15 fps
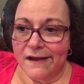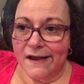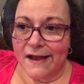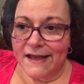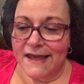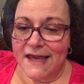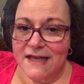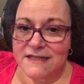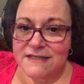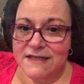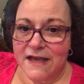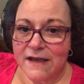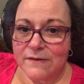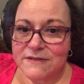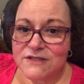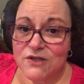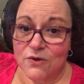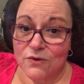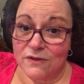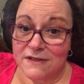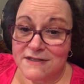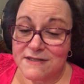I can't say I was
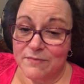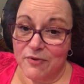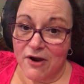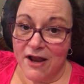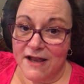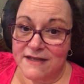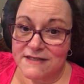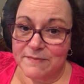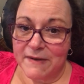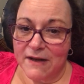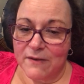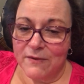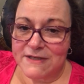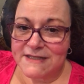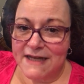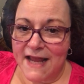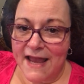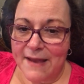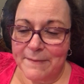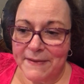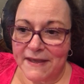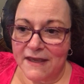totally surprised, but I wasn't
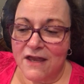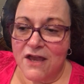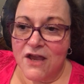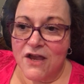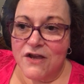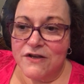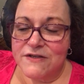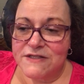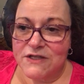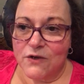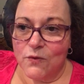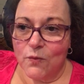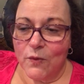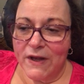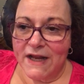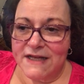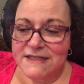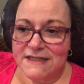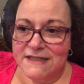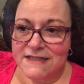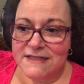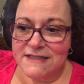happy. So what I
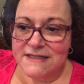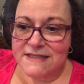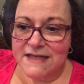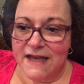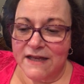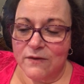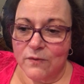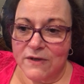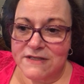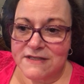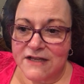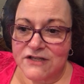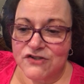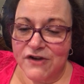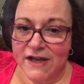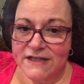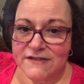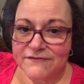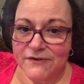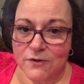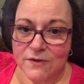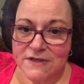did instead was I tried
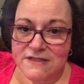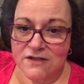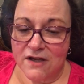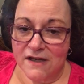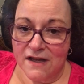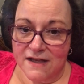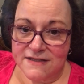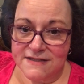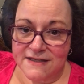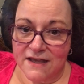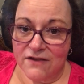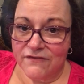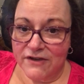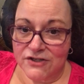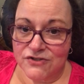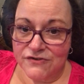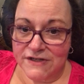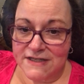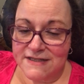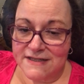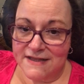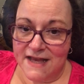to focus on non-scale
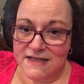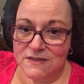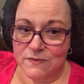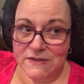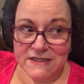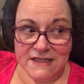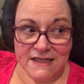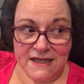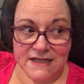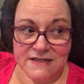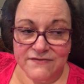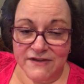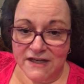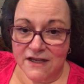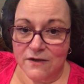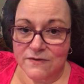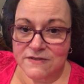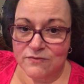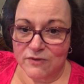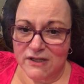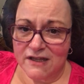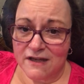victories, and that's what today's video
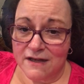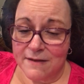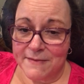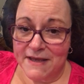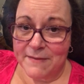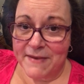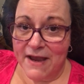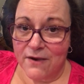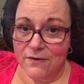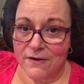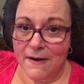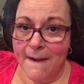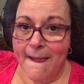is really going to be about.